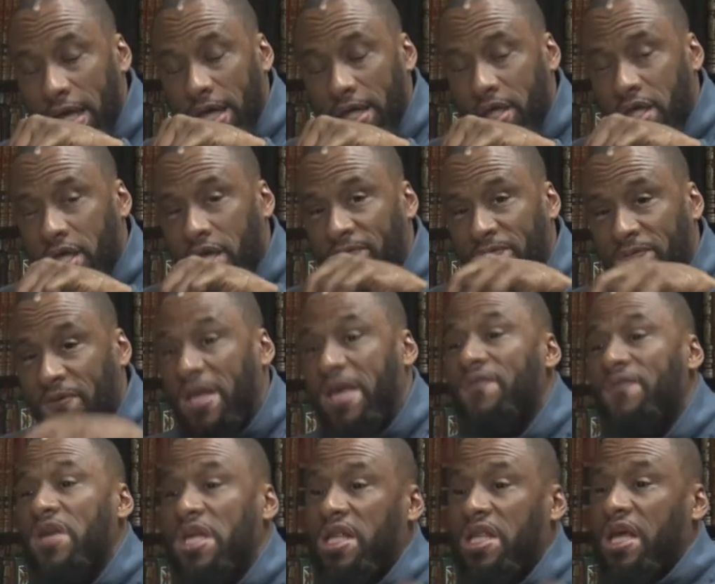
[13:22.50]
get
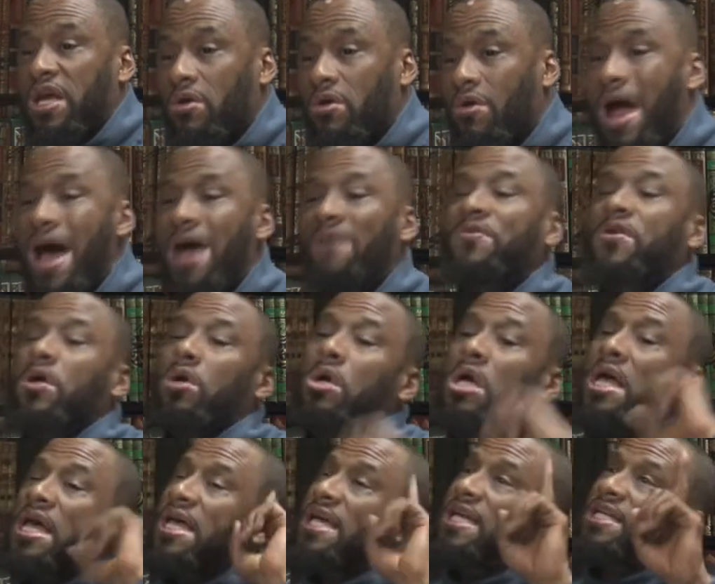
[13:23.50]
forgiven in the hereafter
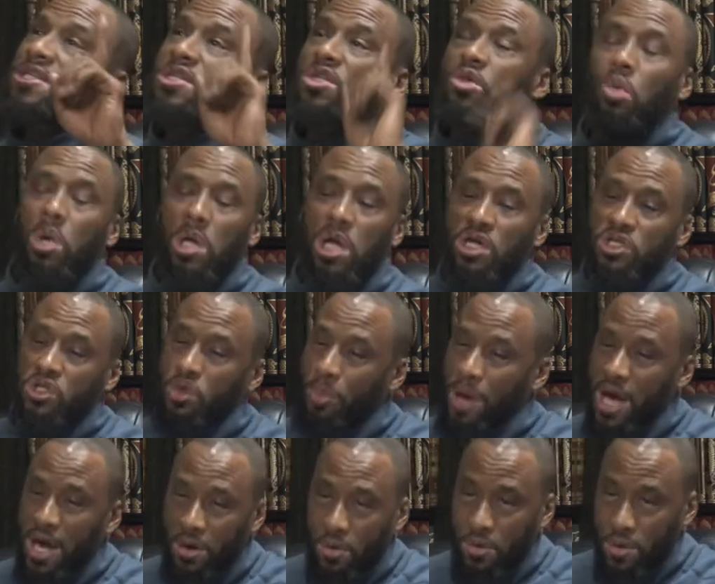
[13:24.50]
is to Allah
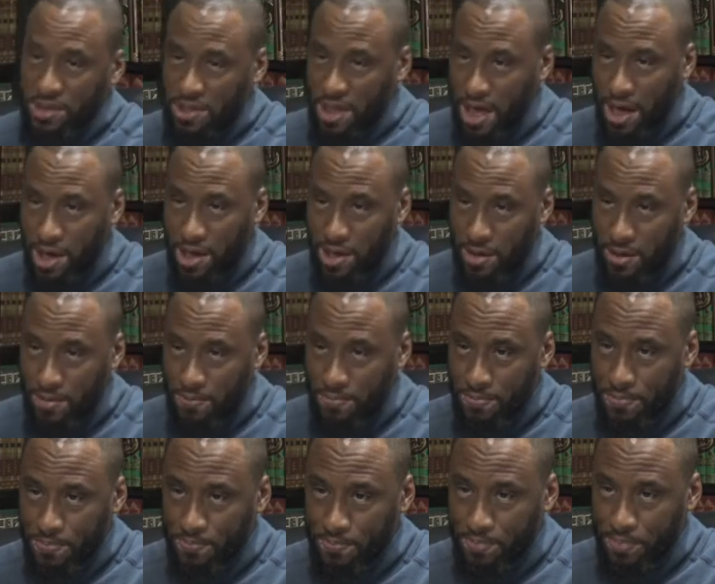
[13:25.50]
subhanahu wa ta'ala.
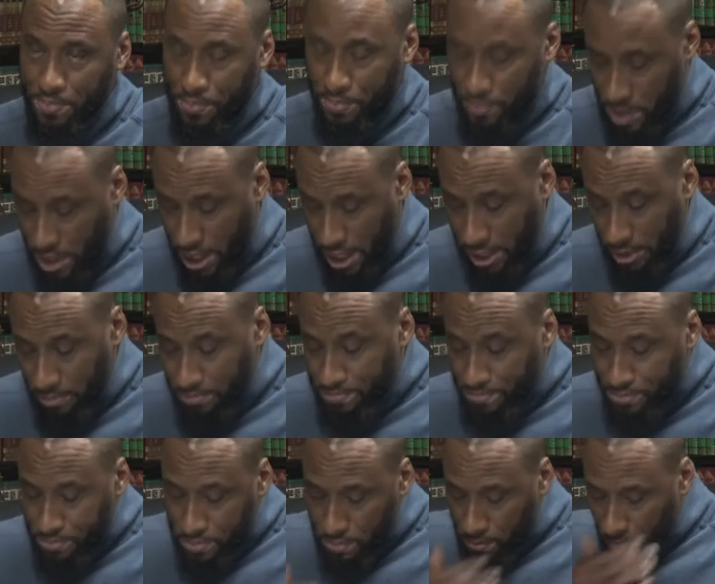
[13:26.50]
Okay?
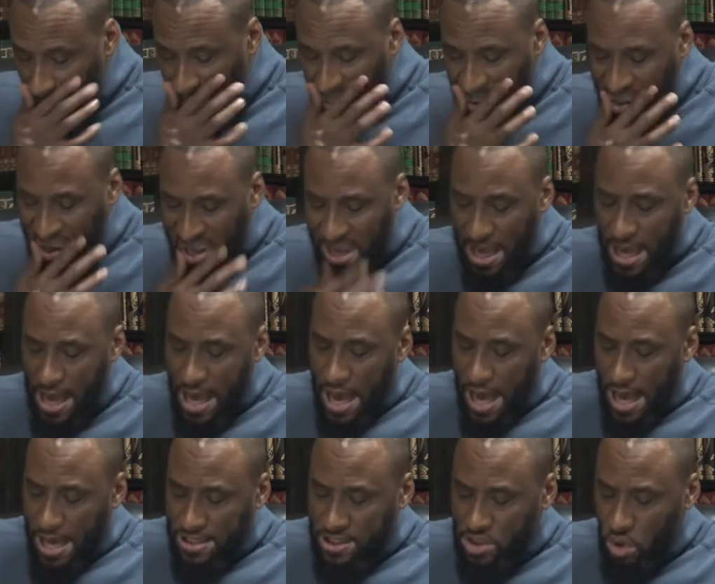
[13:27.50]

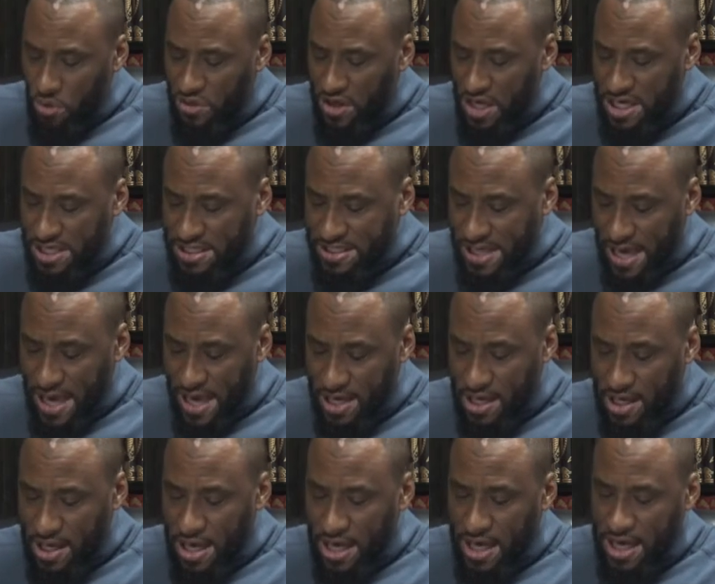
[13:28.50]
So then he
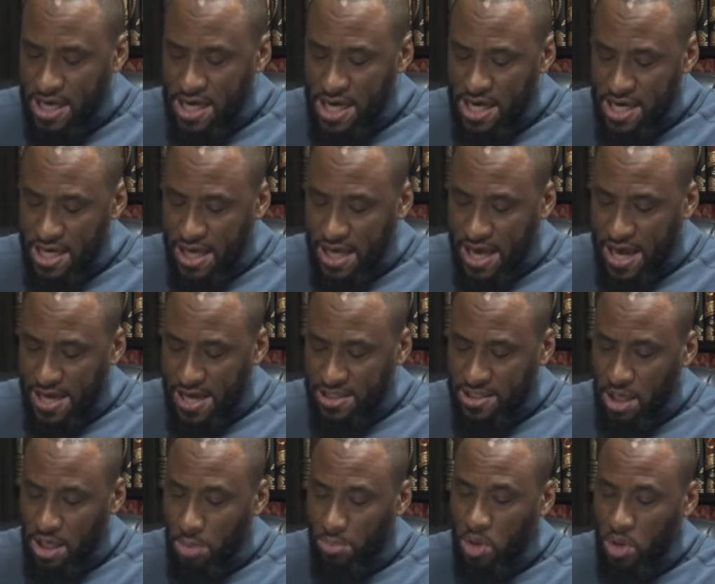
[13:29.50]
said, in any
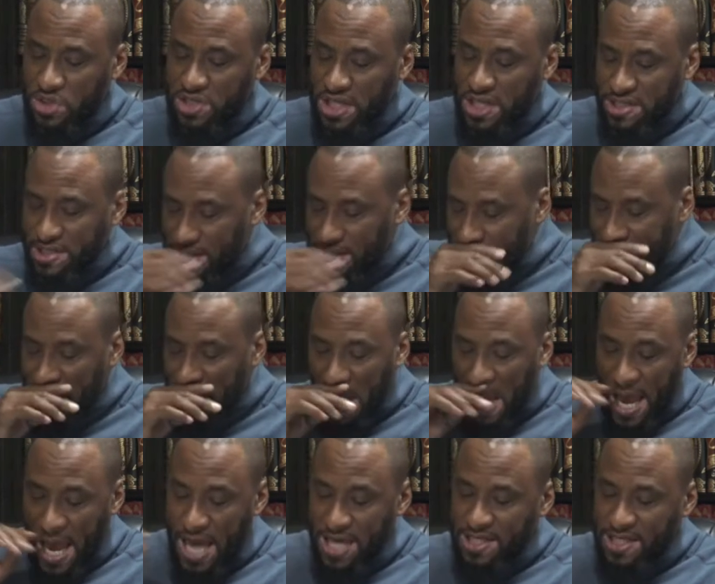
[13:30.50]
case, persistence
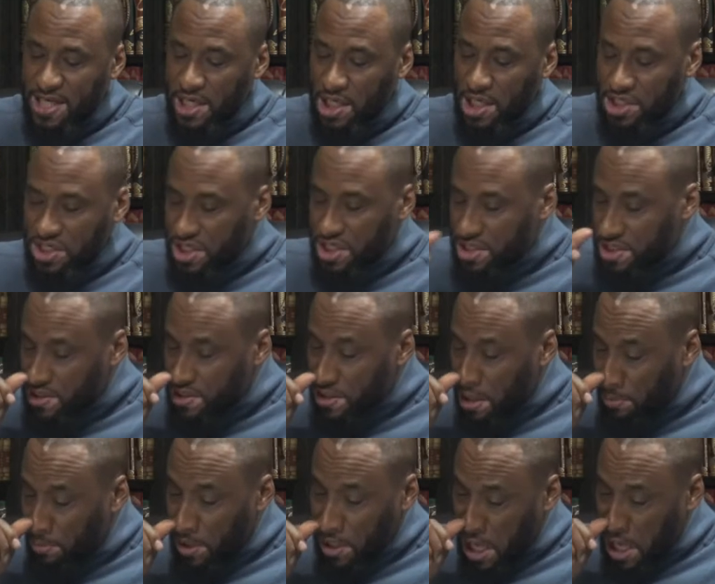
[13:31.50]
and diligence in
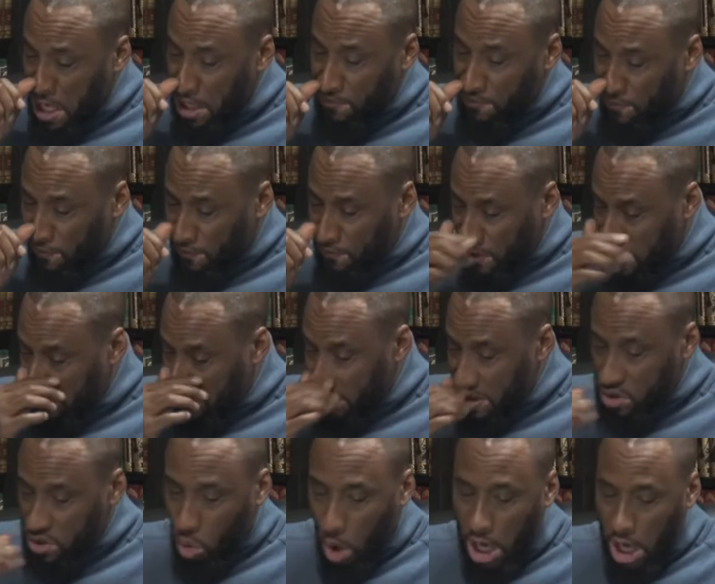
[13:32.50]
supplicating for
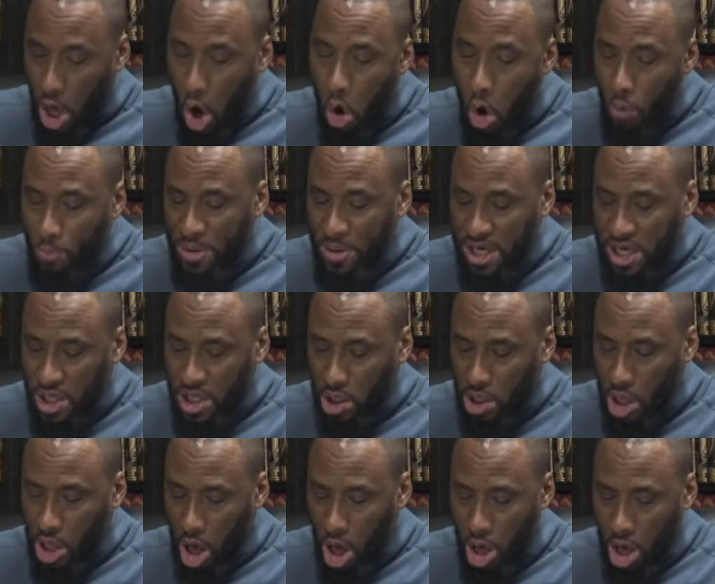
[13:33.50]
forgiveness while hoping in
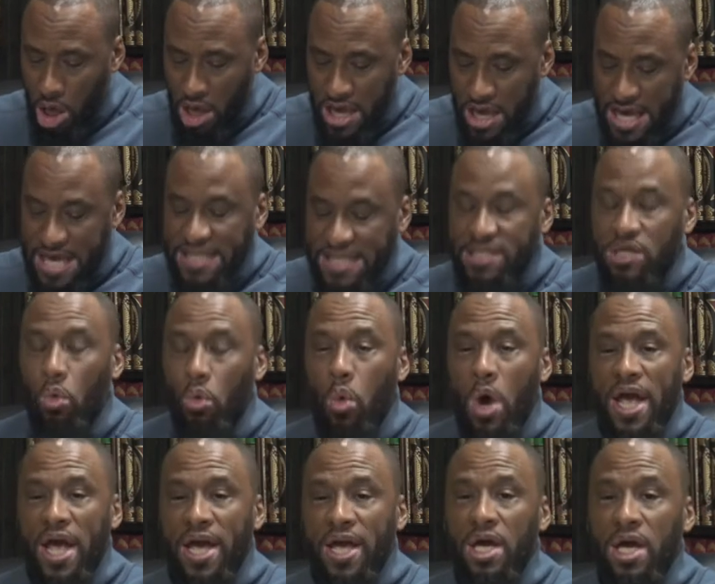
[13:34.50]
Allah is the
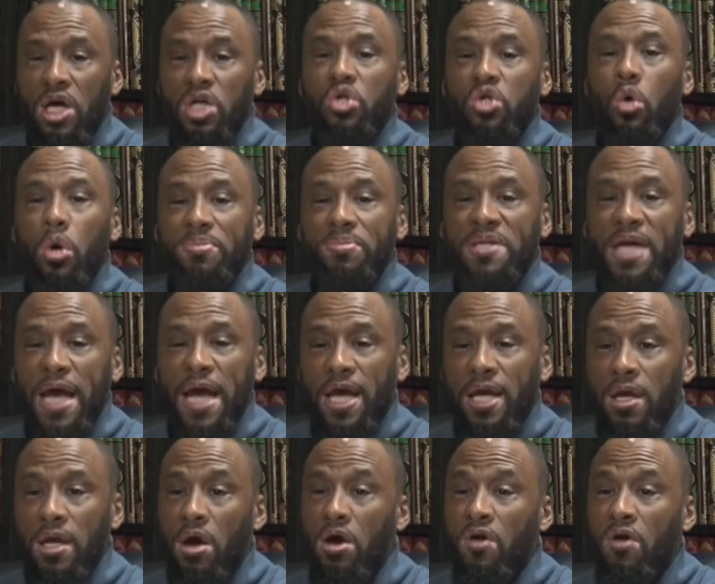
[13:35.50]
way to obtain